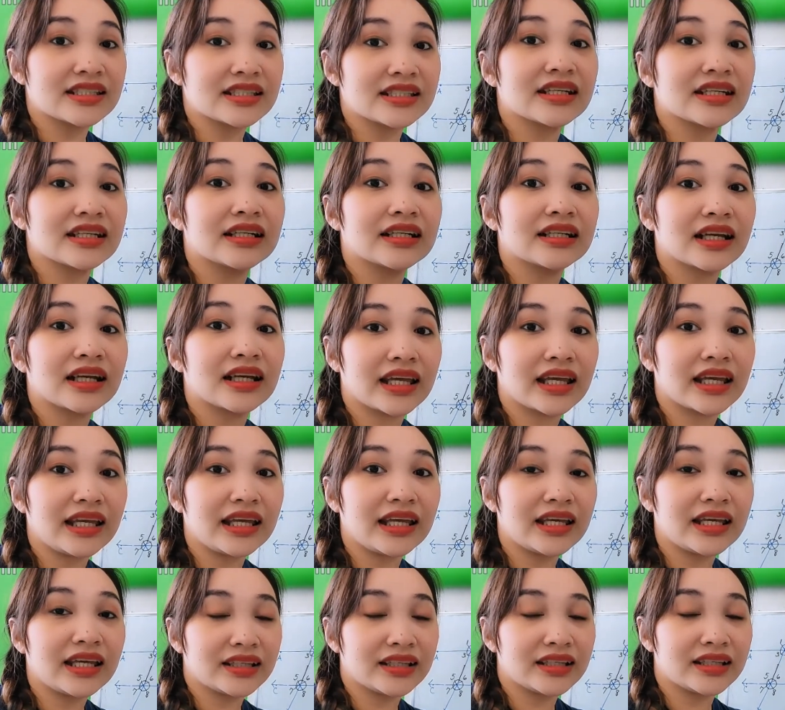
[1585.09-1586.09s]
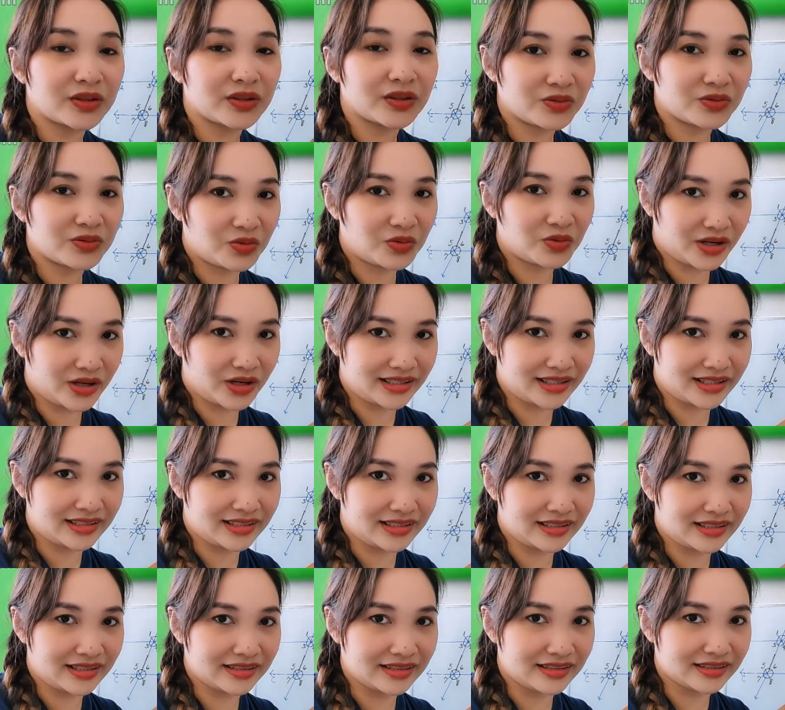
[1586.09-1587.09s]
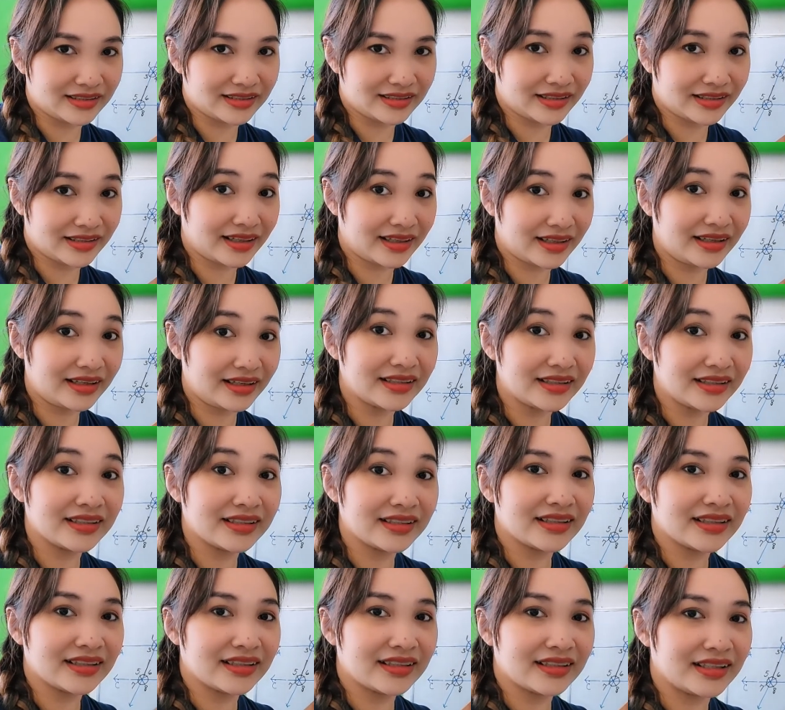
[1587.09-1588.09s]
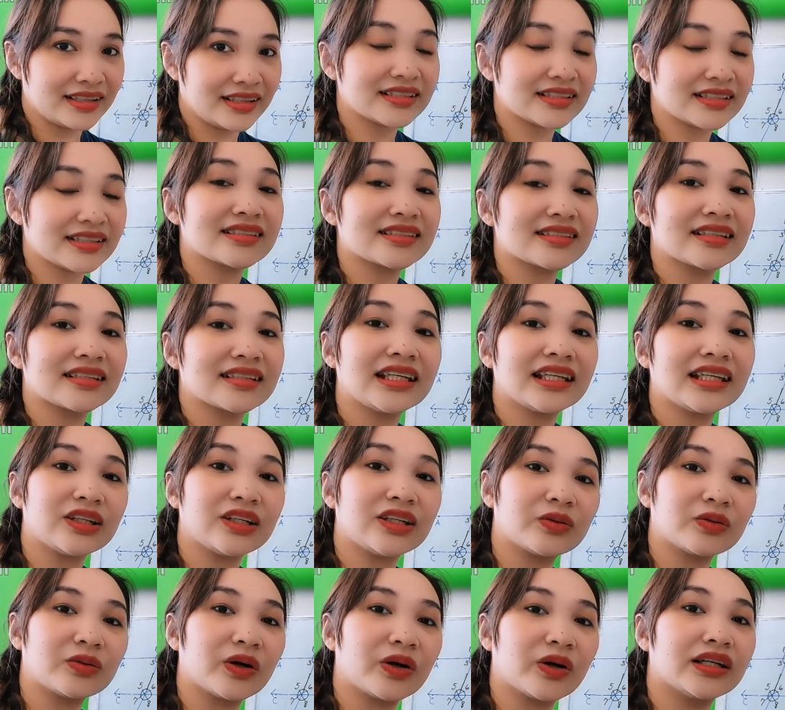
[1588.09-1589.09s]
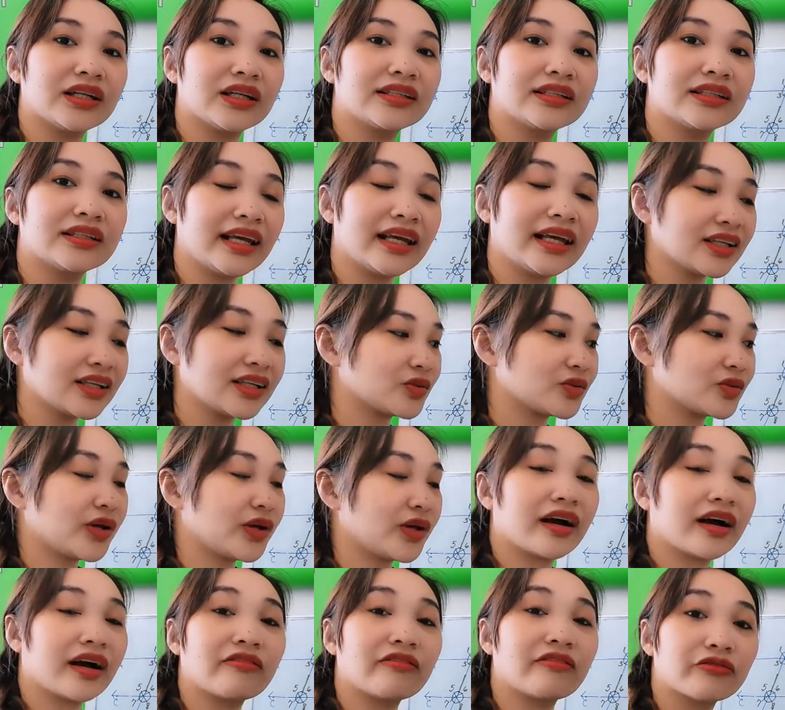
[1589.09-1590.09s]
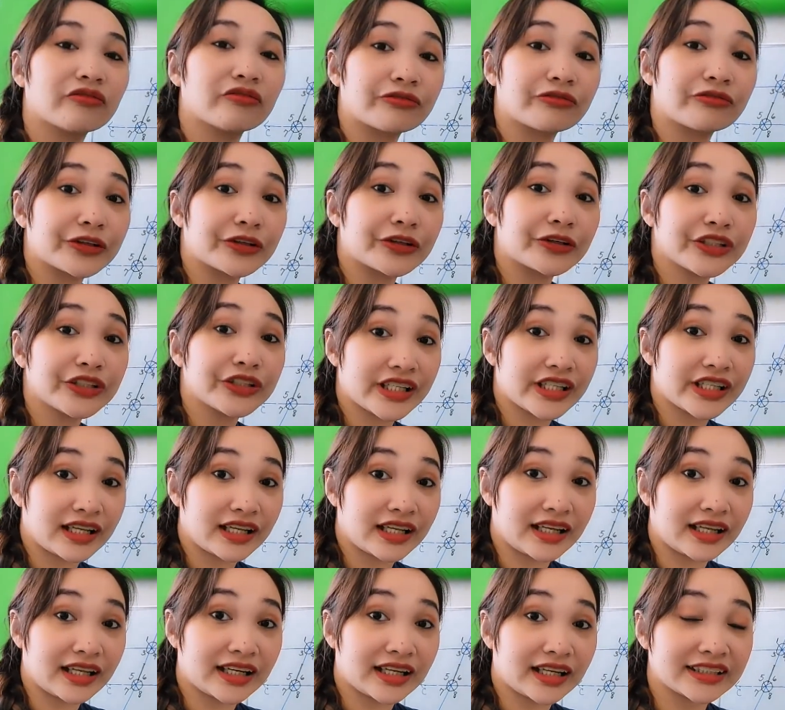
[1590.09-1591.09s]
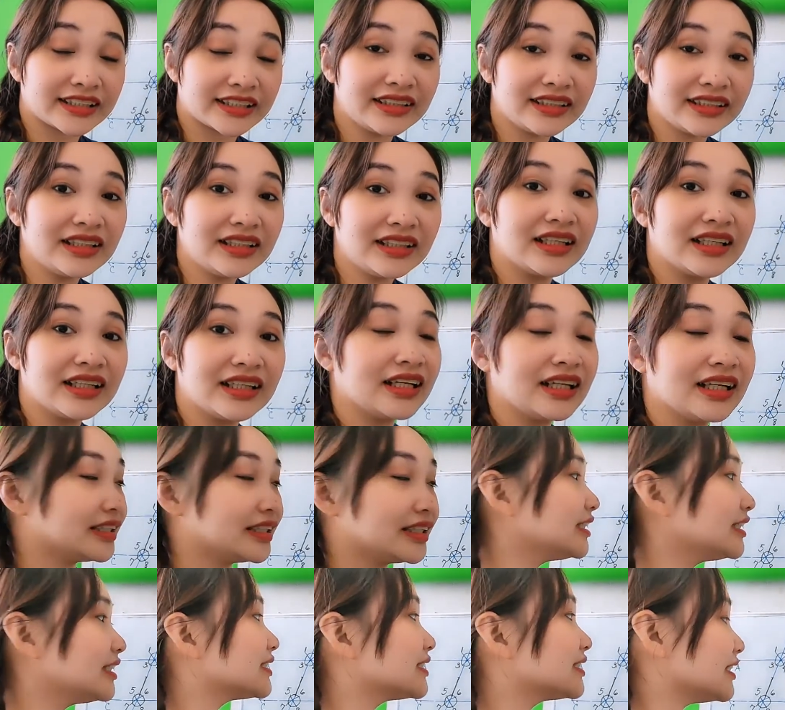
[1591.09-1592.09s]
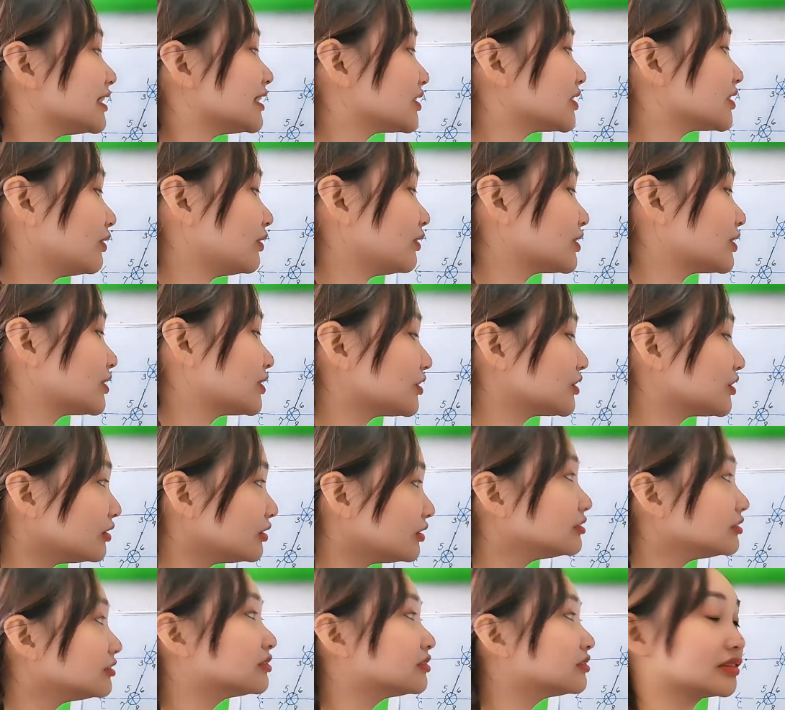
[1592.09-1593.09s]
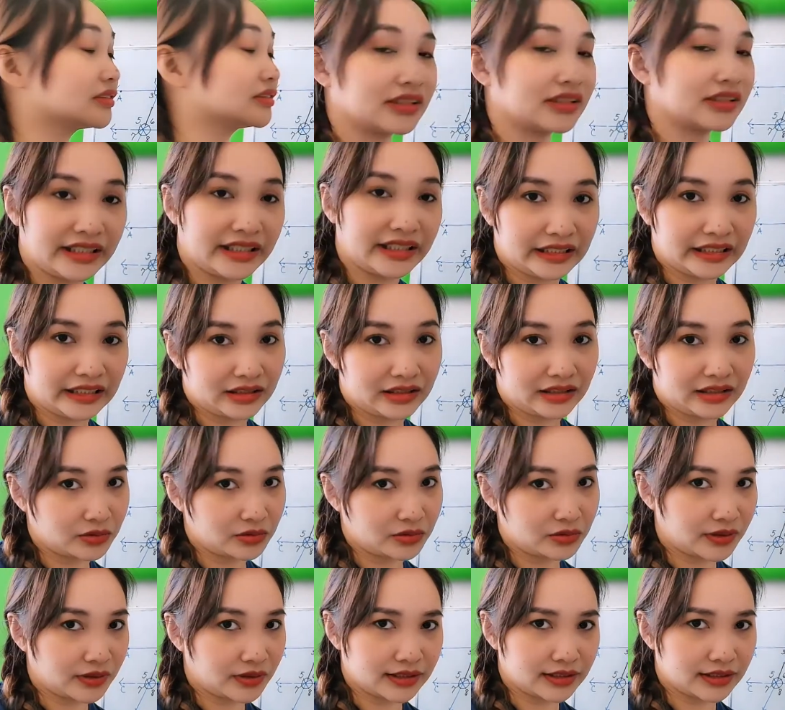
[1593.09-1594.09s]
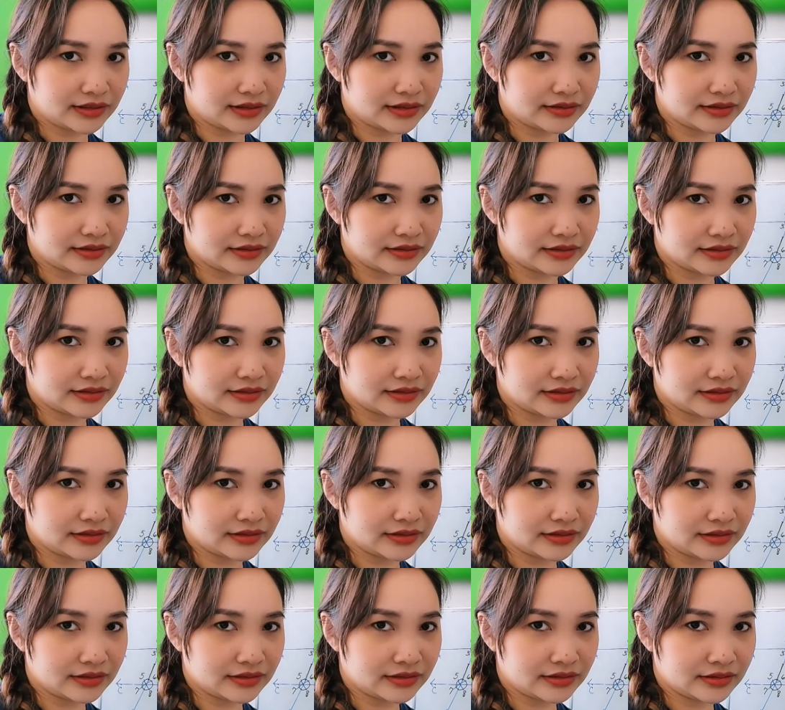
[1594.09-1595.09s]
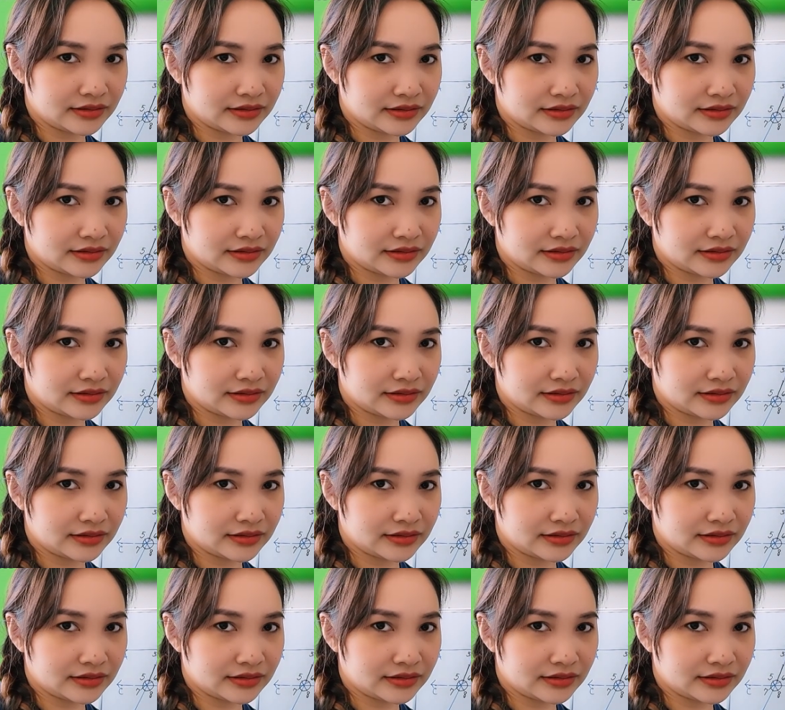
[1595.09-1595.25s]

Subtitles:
So all just to memorize that one, corresponding, alternate, and vertical angles are equal.